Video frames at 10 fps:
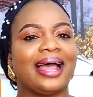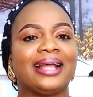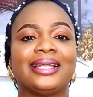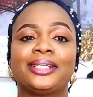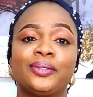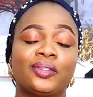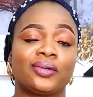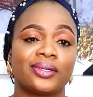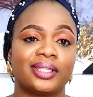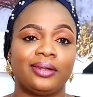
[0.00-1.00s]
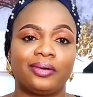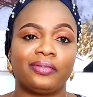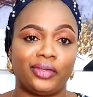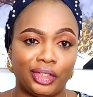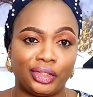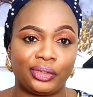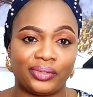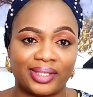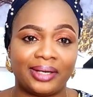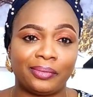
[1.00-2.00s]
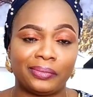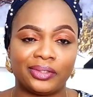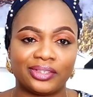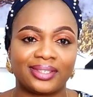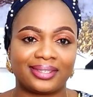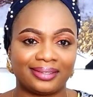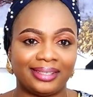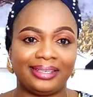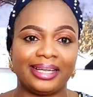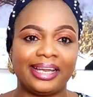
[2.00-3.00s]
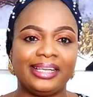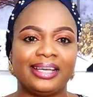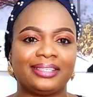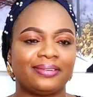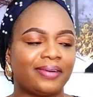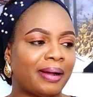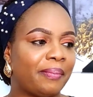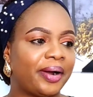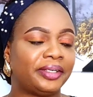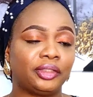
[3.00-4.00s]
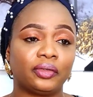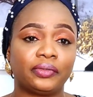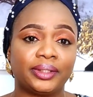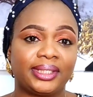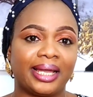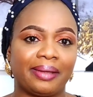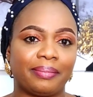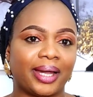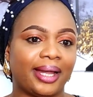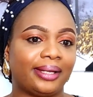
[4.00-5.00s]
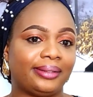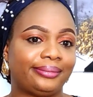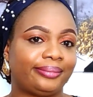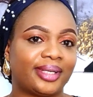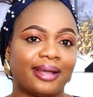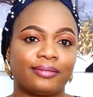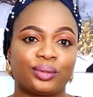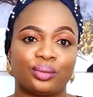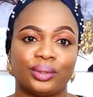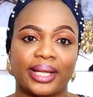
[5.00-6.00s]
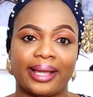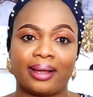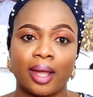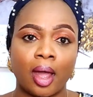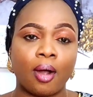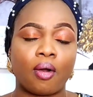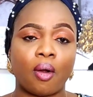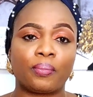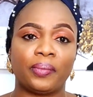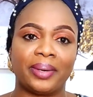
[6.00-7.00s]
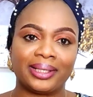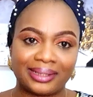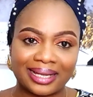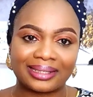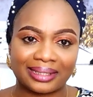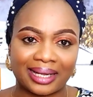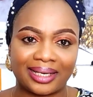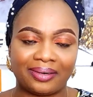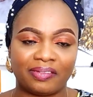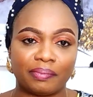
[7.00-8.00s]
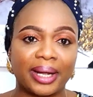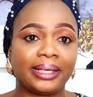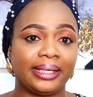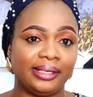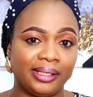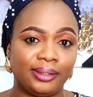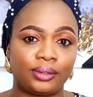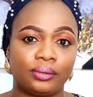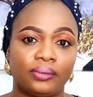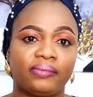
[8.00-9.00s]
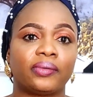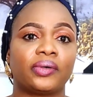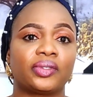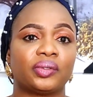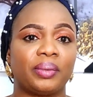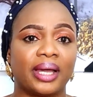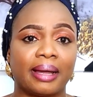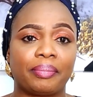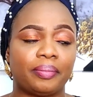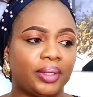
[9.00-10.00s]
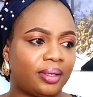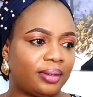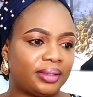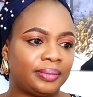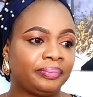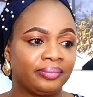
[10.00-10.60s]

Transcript: and that used to cause a lot of issues then when we just in the early years of our marriage. Over time, I have to compromise that standard of mine a little for us to be happy, because